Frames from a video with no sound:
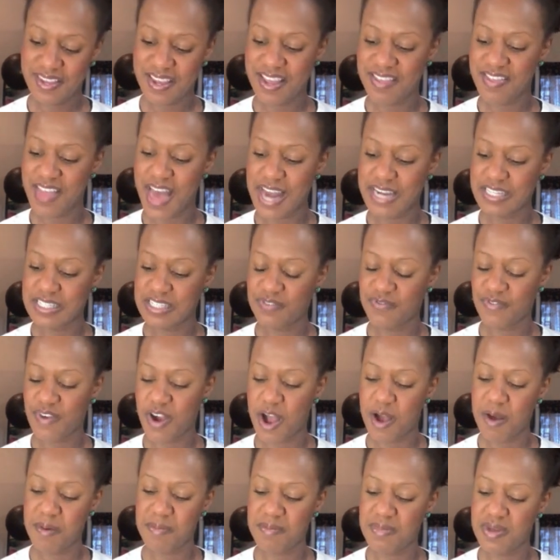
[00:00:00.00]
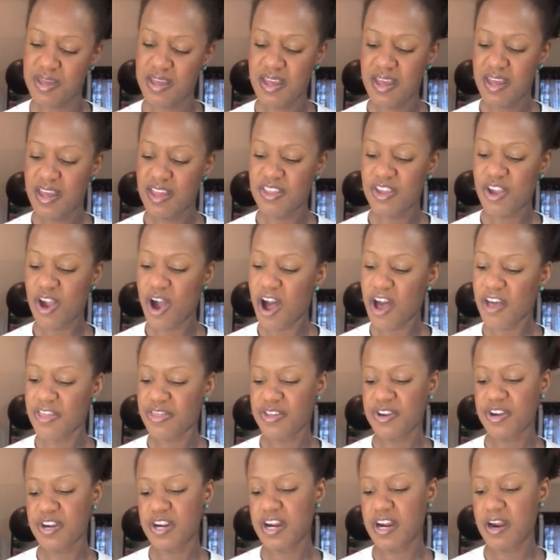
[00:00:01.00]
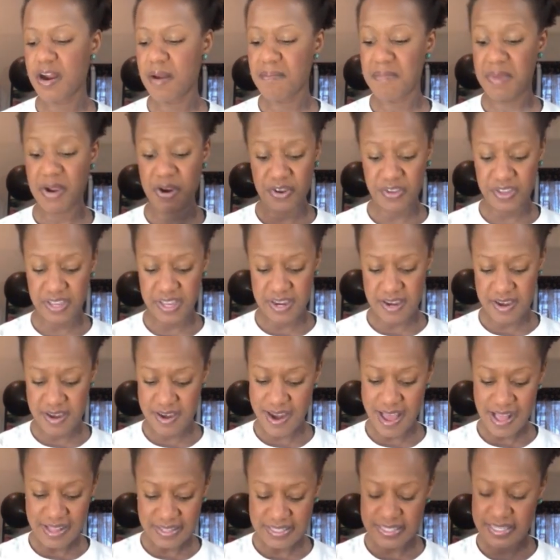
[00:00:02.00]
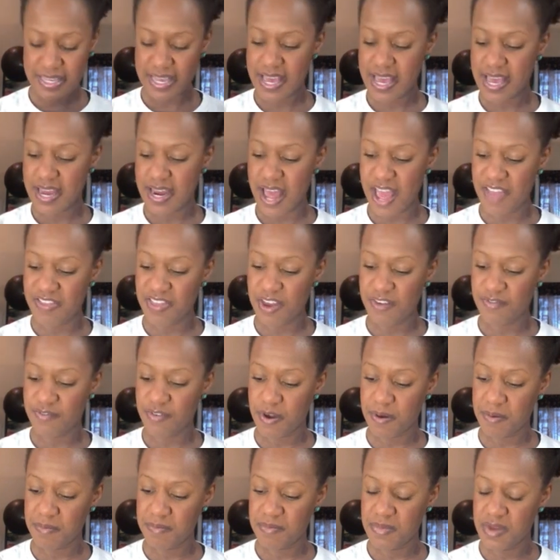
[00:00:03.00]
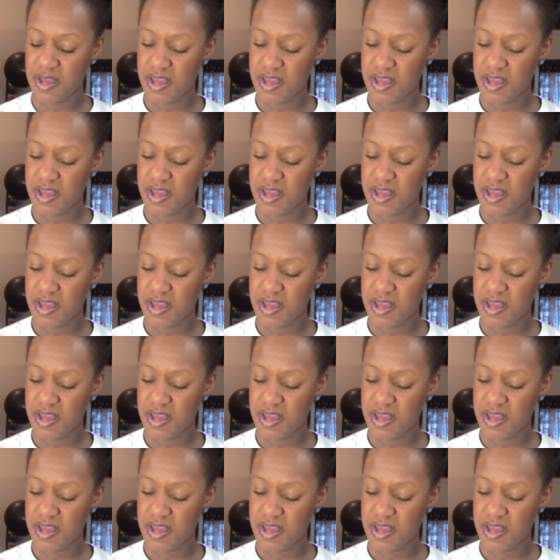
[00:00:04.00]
And that is from the author, Marilyn Nelson, and then from